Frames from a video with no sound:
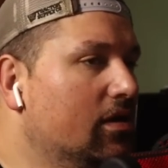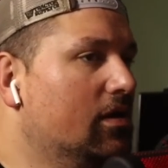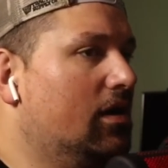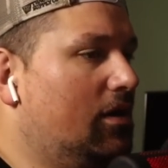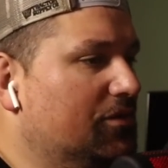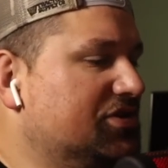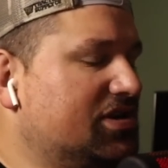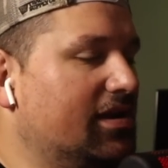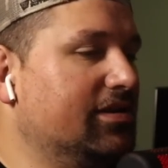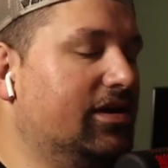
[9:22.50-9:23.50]
which is
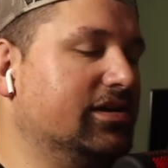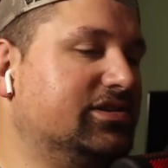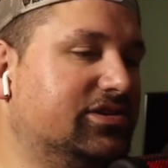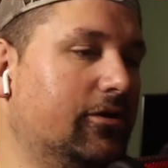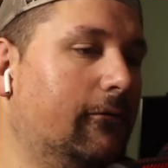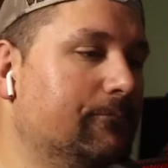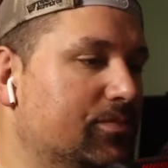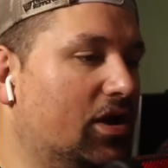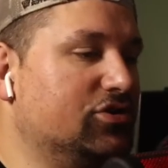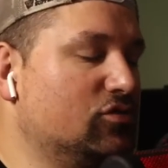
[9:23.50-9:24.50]
kind of nuts. So
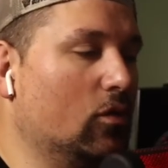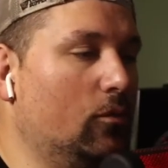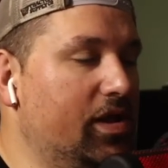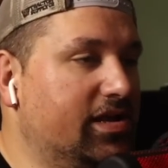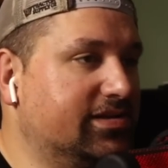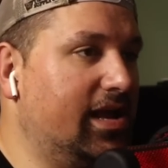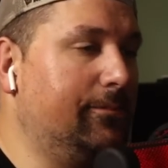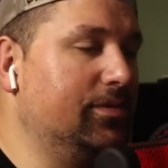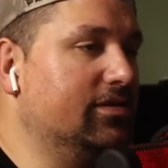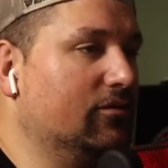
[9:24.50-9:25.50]
on short weeks,
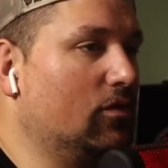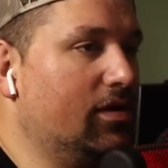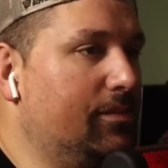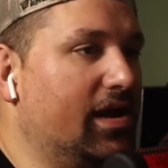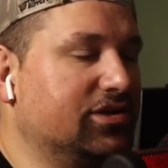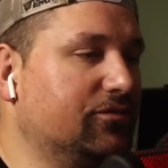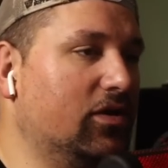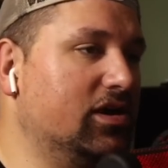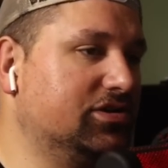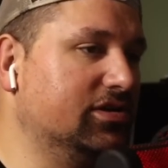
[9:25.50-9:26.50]
keeping the running backs
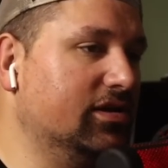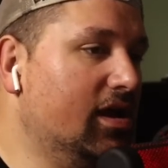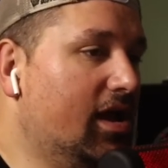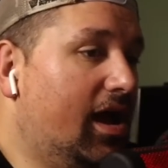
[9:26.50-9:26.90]
fresh, and